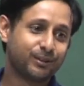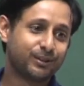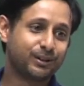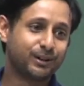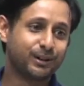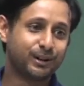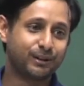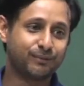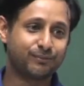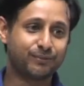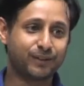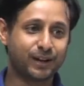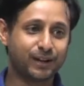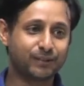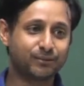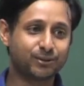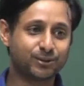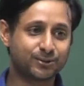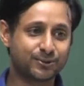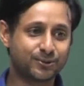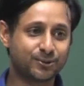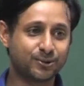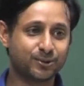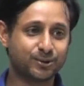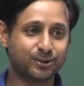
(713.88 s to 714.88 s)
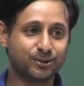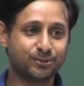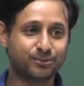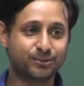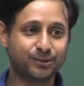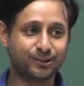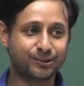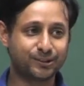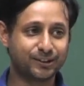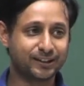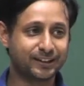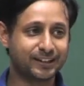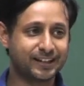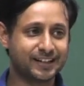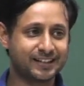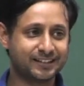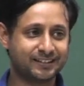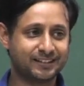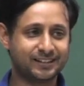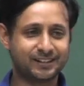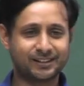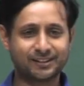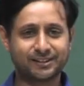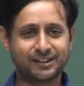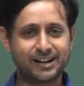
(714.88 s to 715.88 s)
35 or so, you will
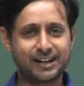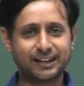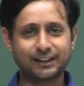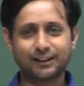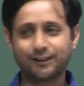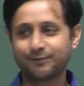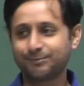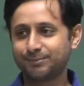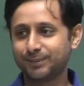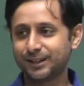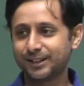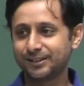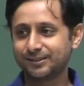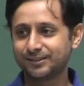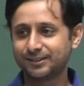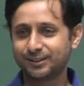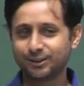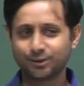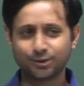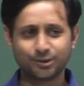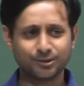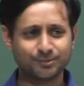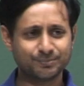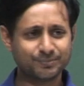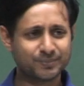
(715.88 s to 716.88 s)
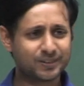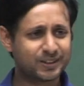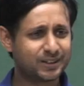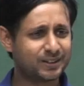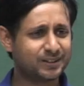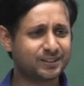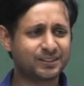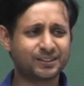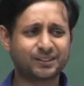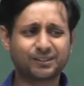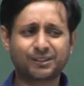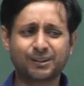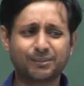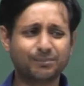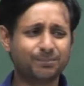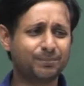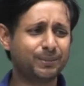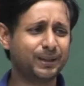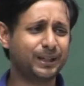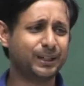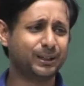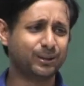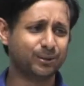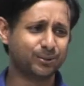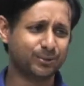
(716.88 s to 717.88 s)
realize that a right half plane 0 is a
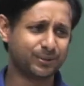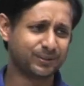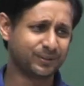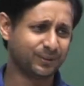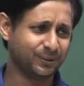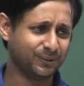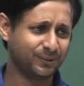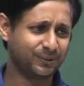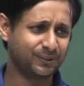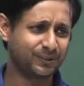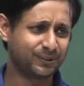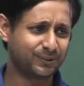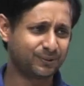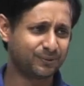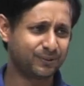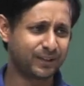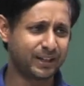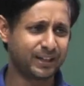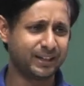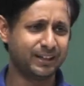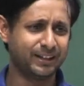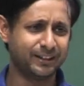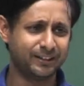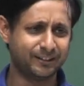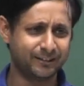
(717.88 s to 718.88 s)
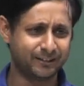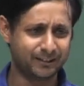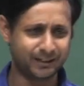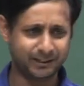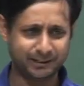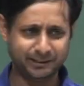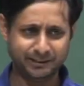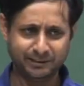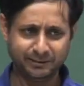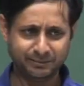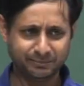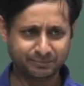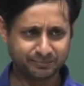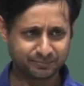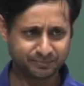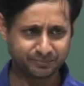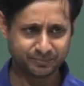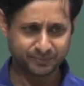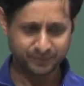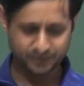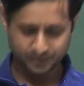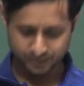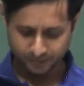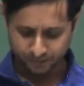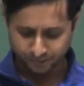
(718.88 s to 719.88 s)
complete nuisance, it is very irritating.
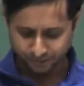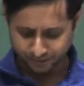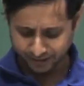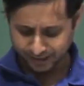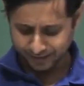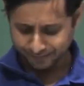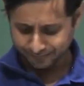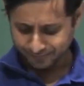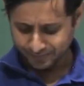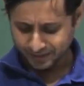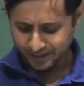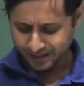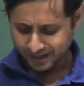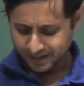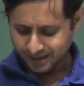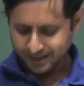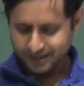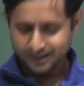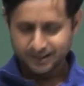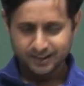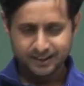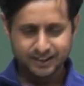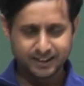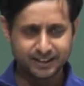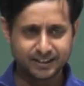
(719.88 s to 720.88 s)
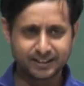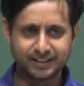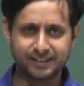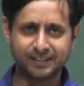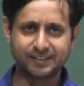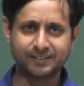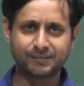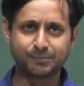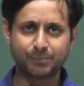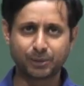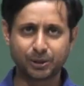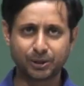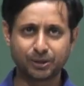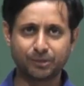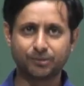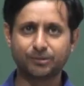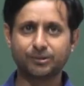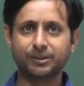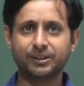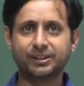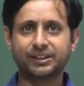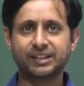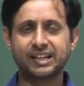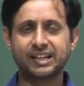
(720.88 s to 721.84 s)
Okay, in this particular